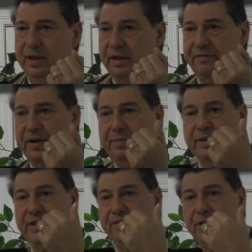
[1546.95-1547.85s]
If
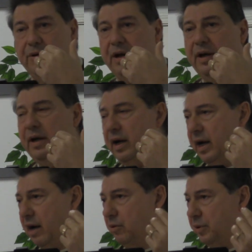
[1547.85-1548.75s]
anybody's ever known a, a
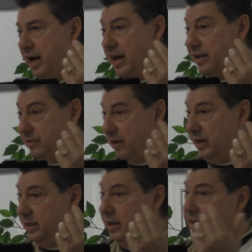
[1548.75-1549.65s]
heroin addict, right,